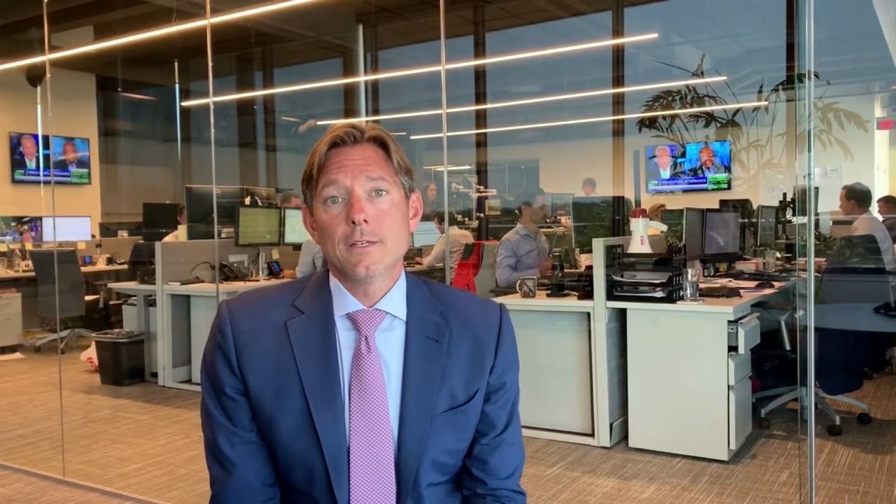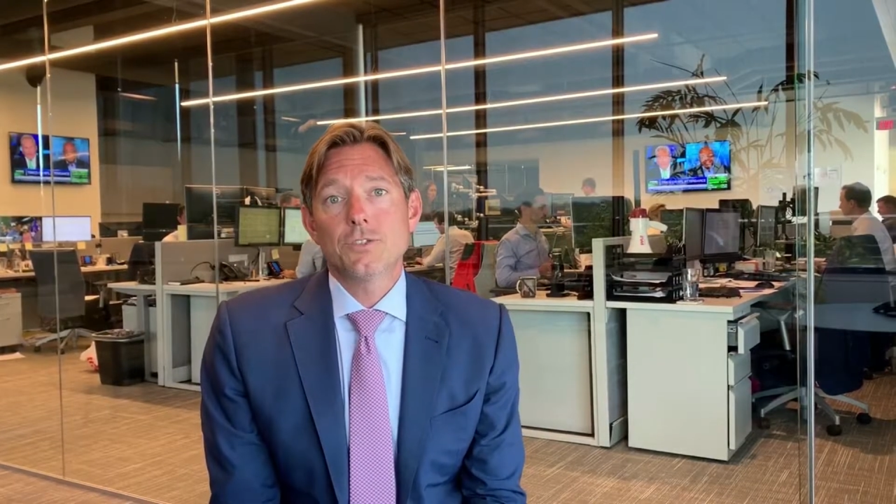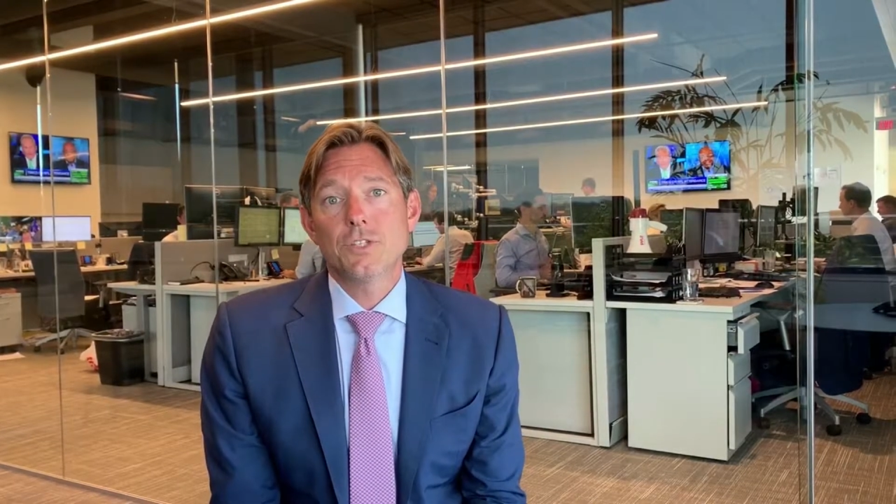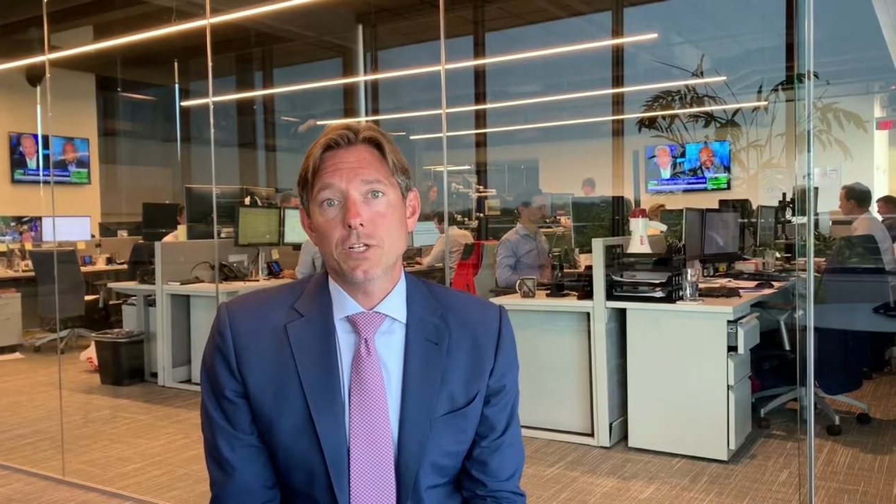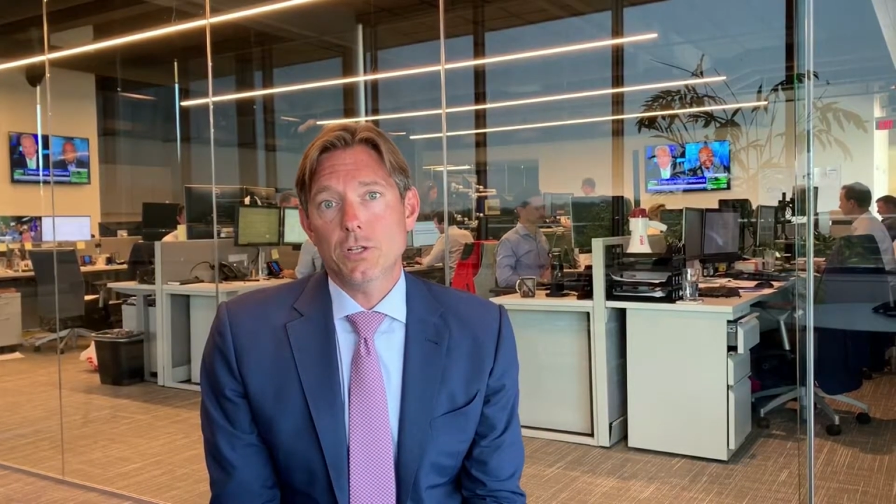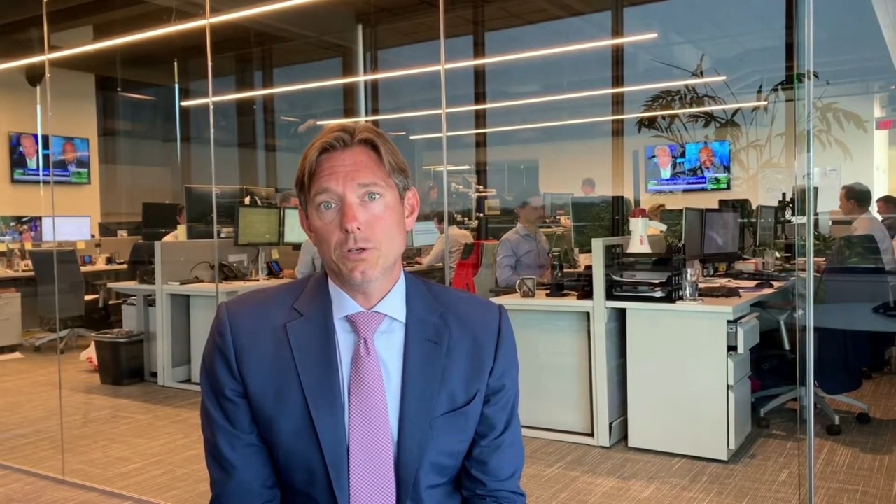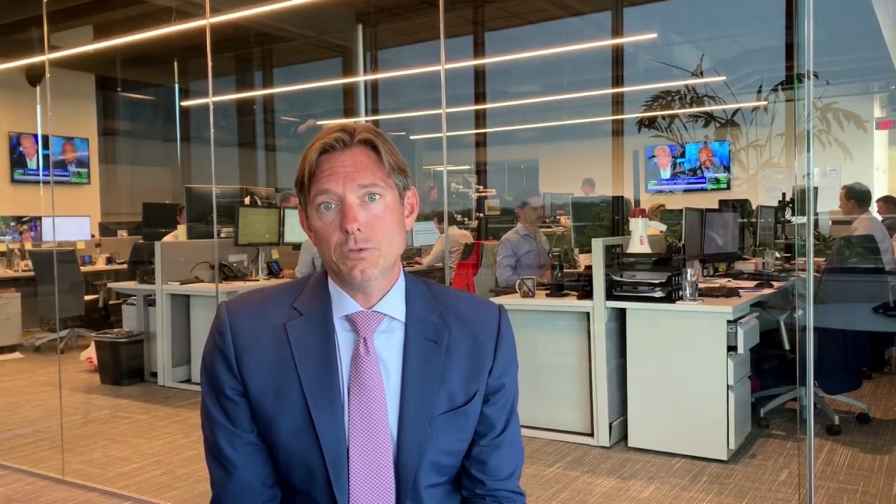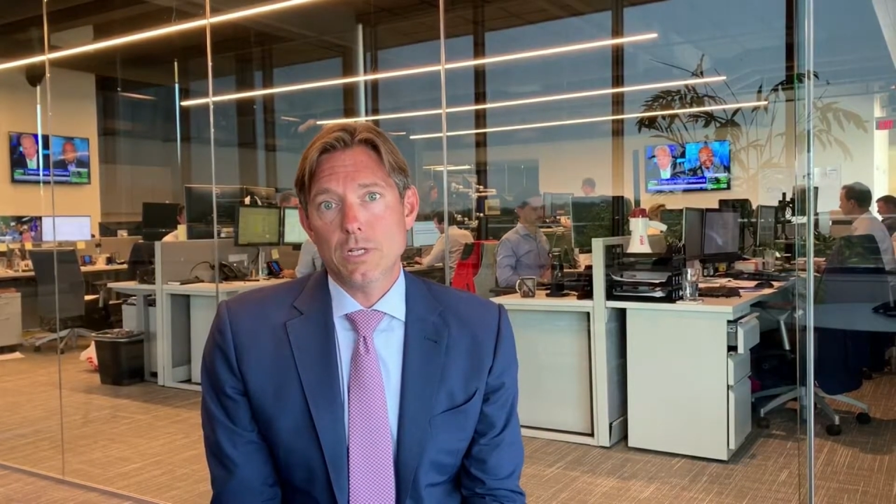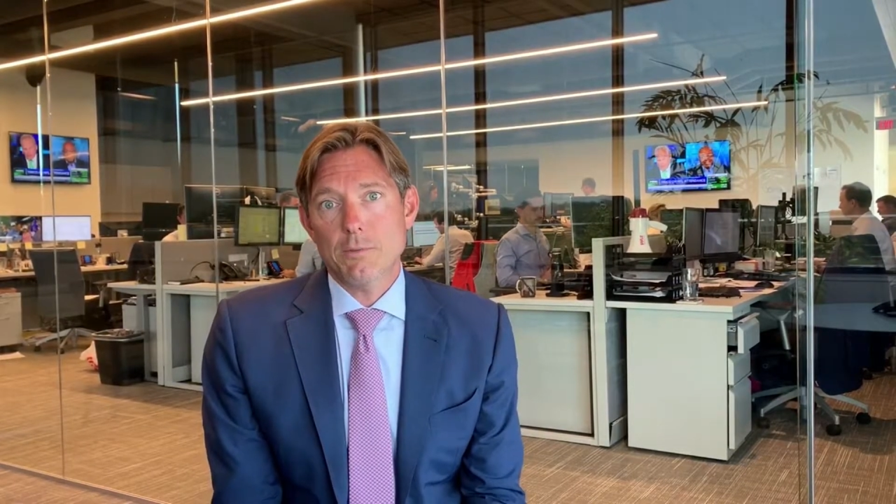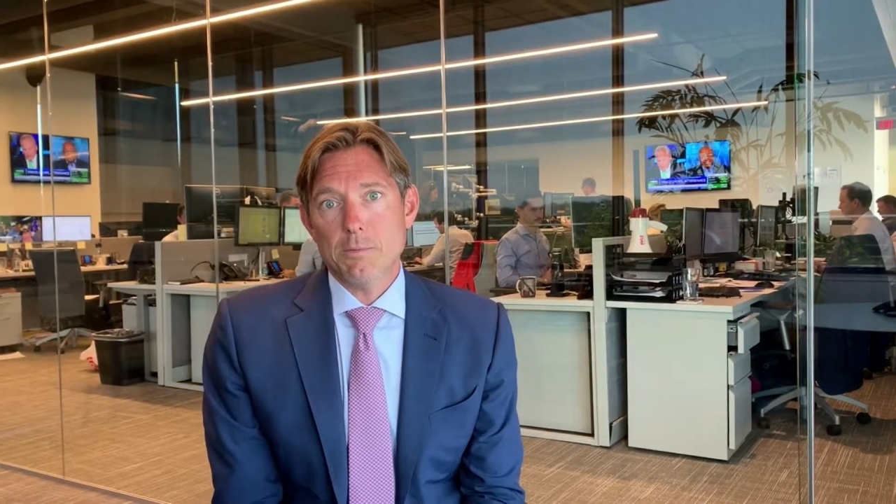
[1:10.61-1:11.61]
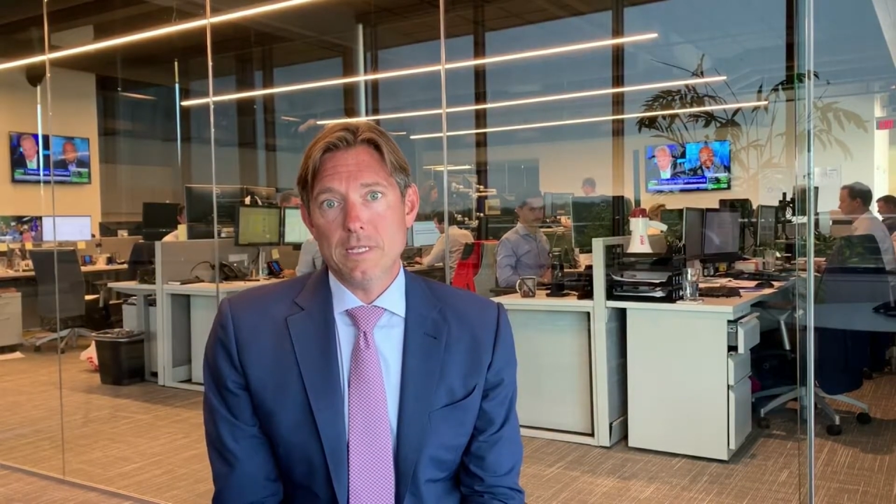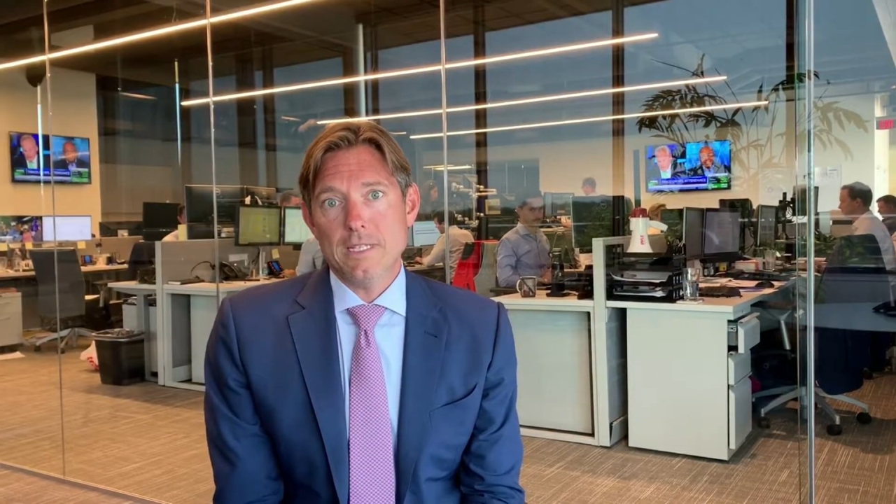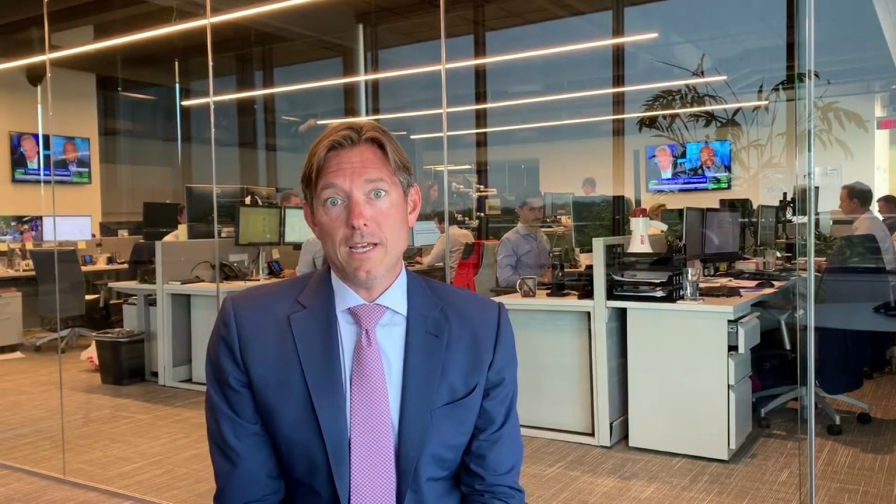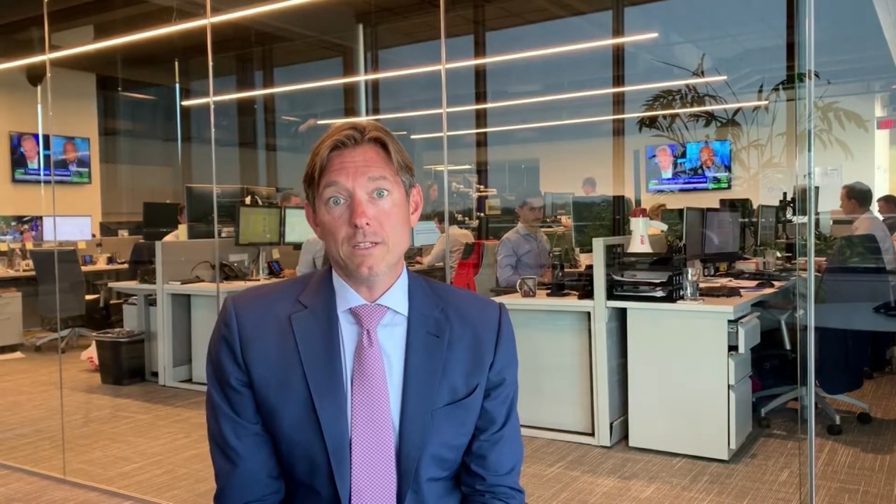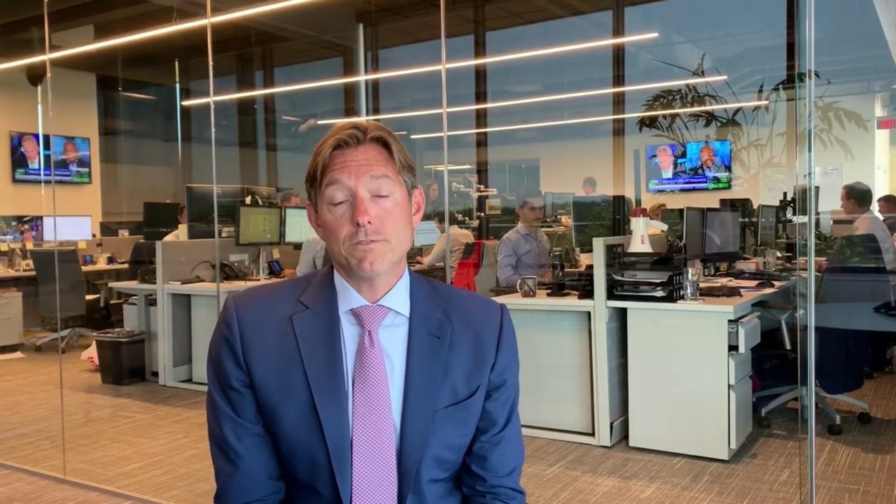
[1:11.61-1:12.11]
CLO BB
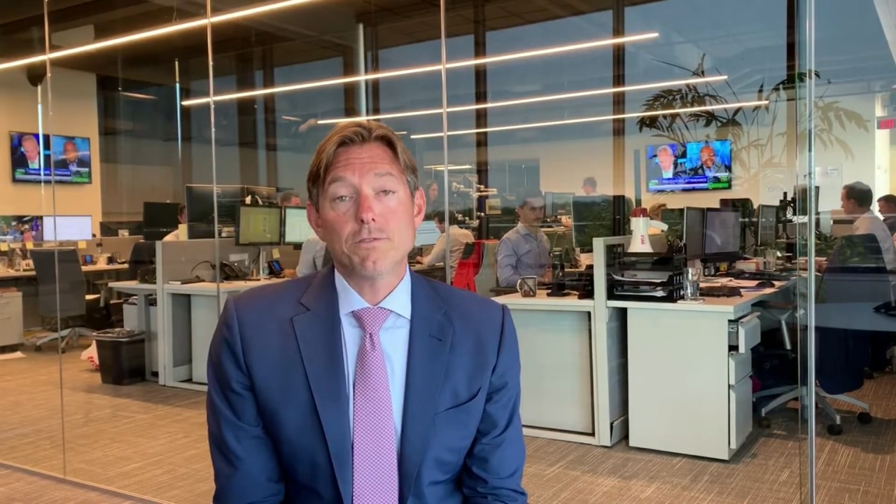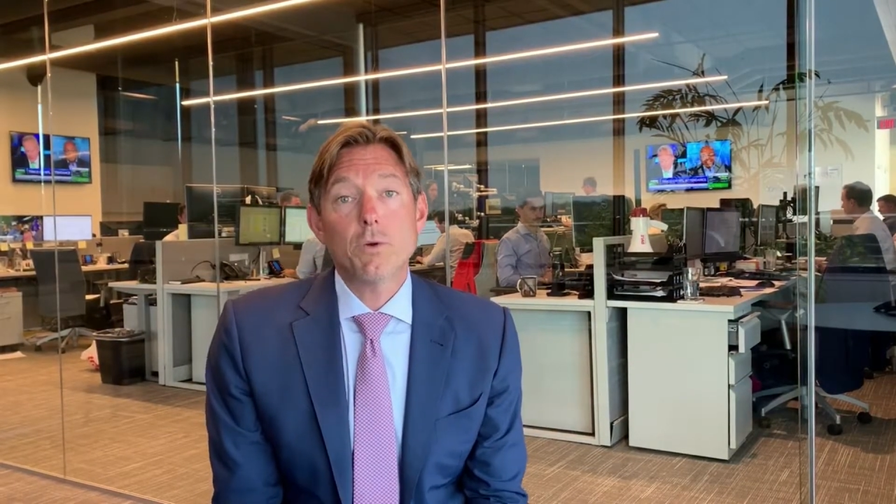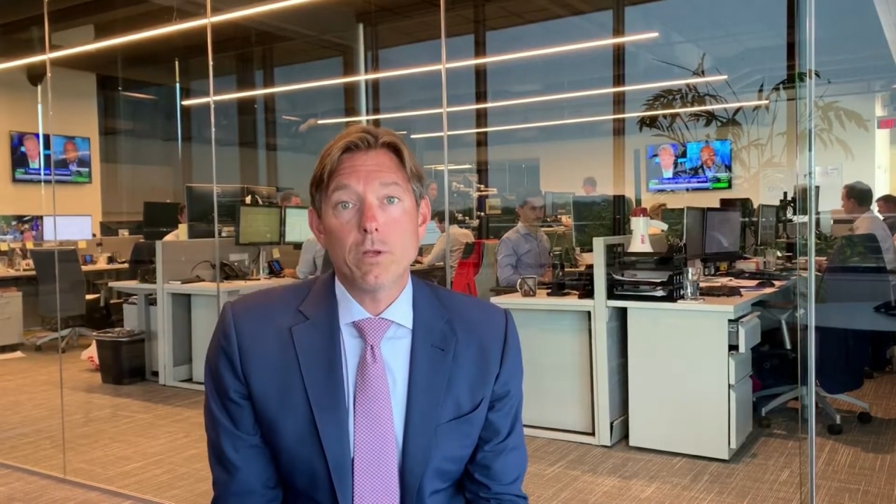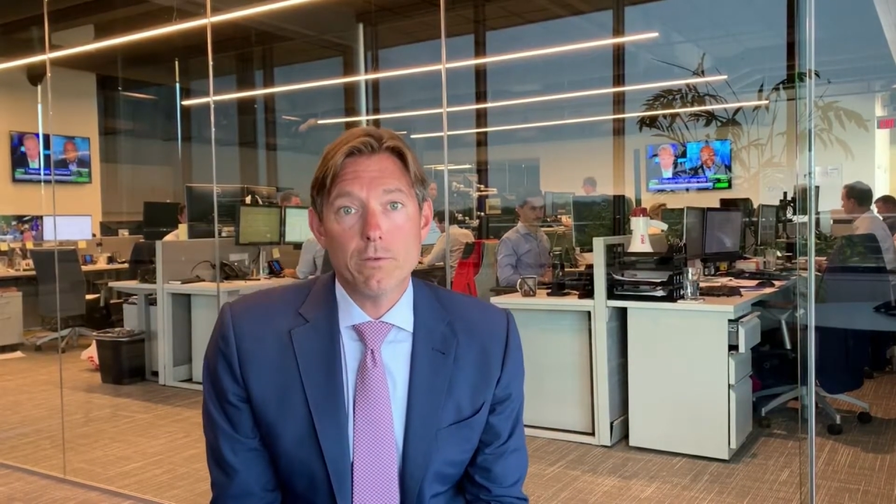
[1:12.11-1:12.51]
debt is floating